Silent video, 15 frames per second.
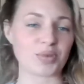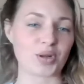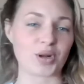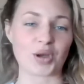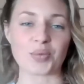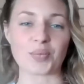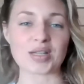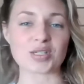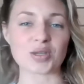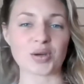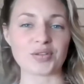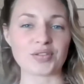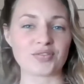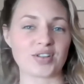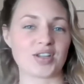You know, we
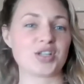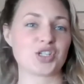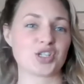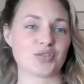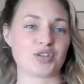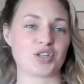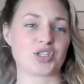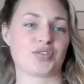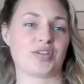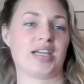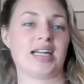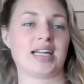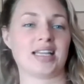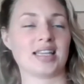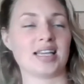don't finish a
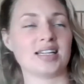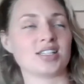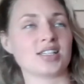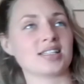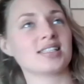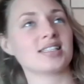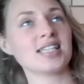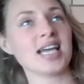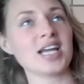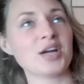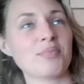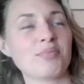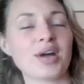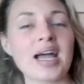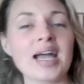retreat and then just take a
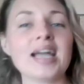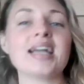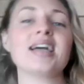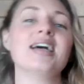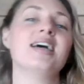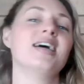break.